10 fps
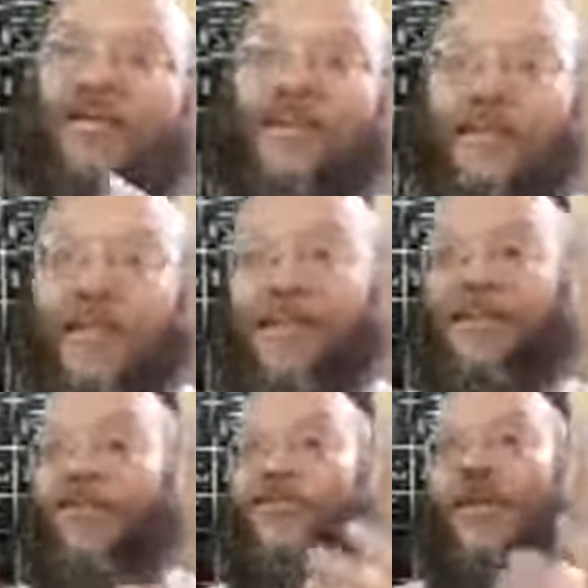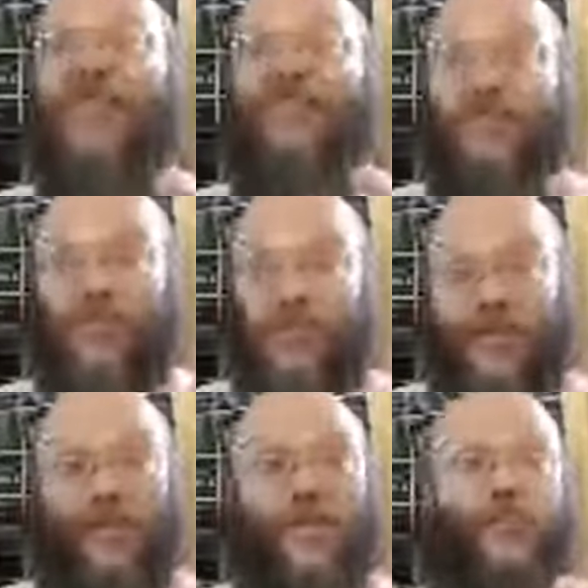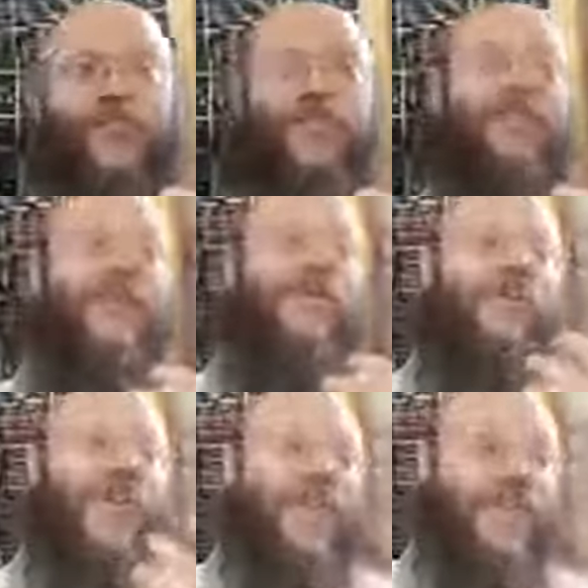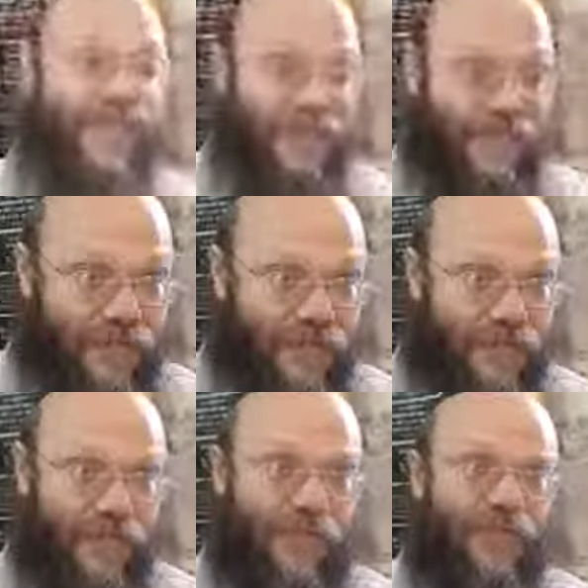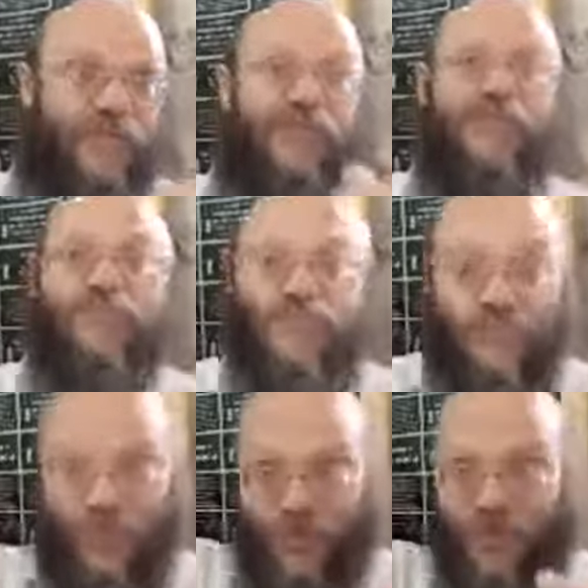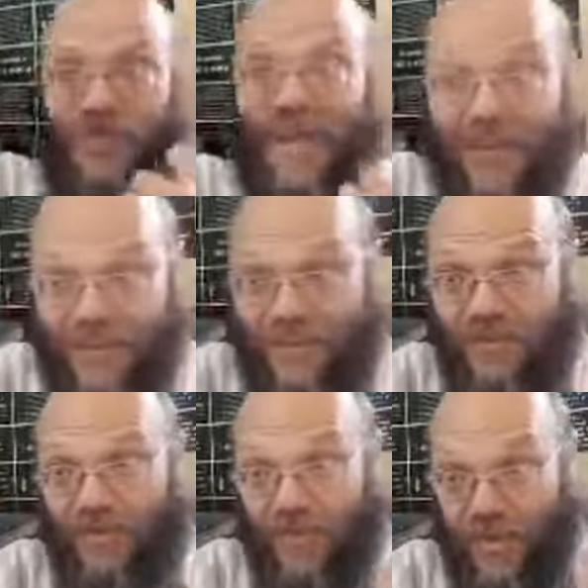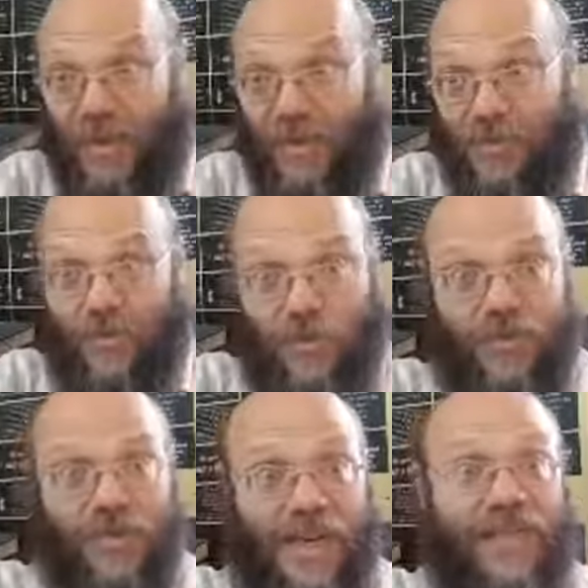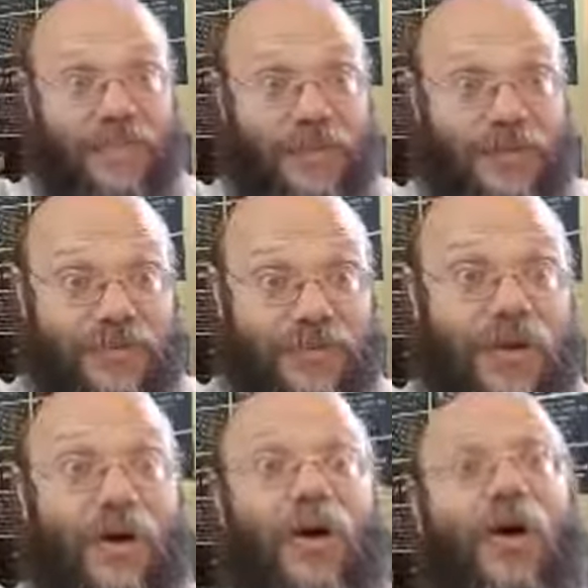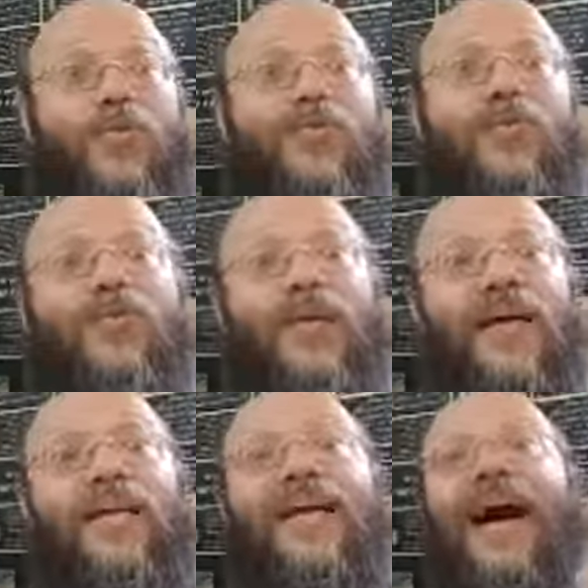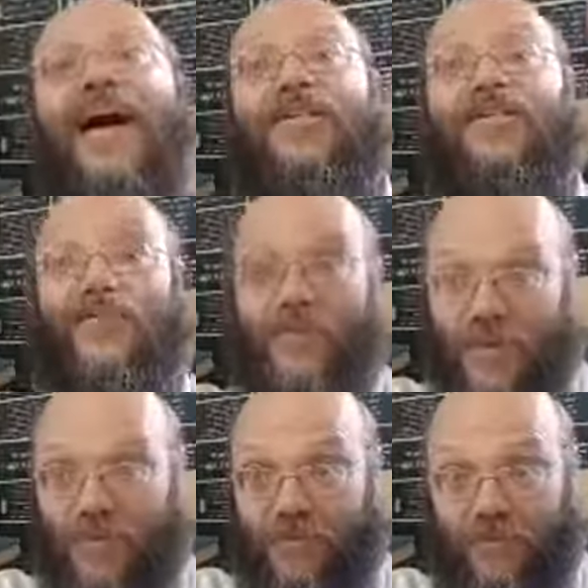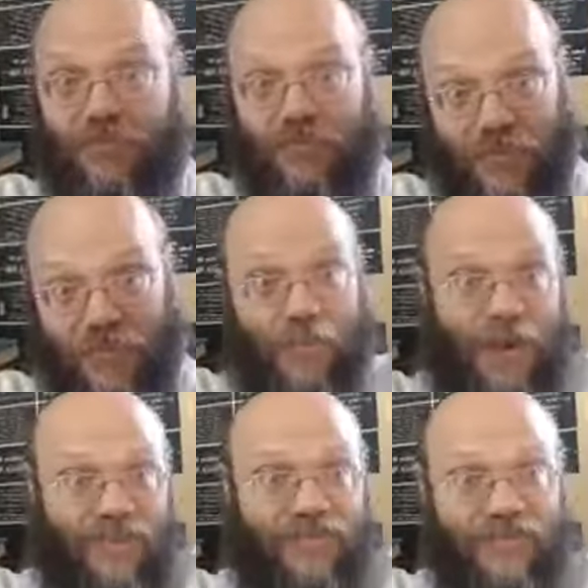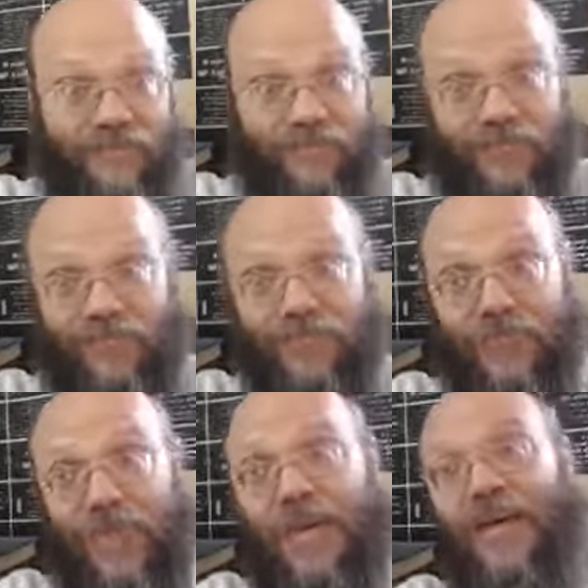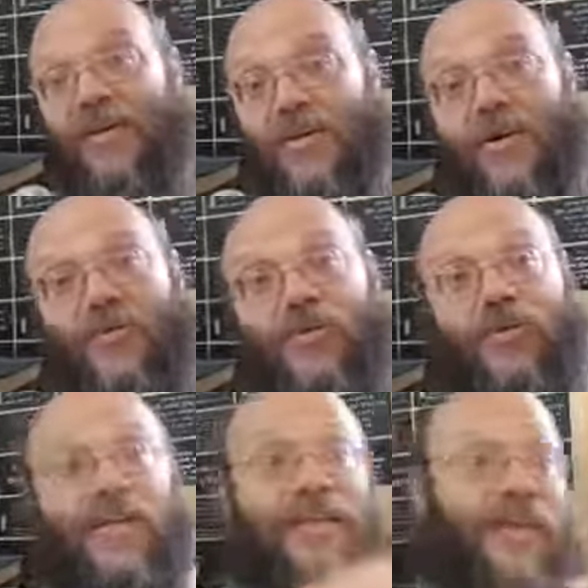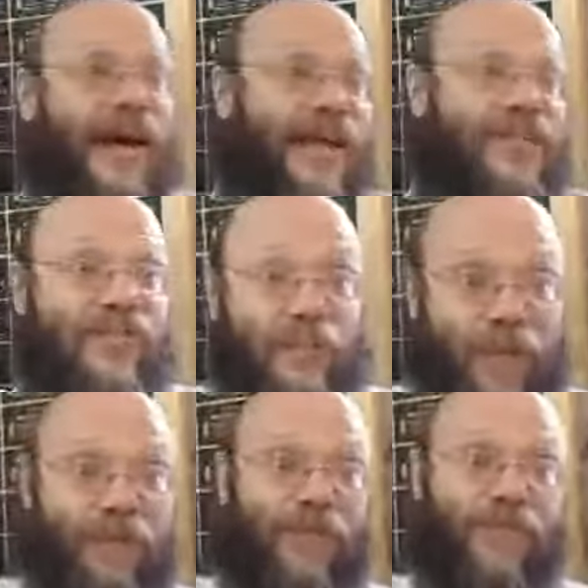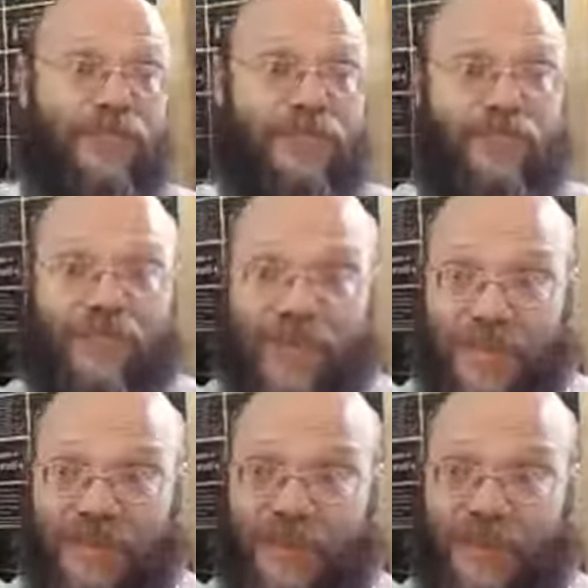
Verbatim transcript: that it was comfortable, that it was pleasant, it was, it was nice. Noach was a nice person, also in the eyes of Hashem above, and also in the eyes of the people. Yes.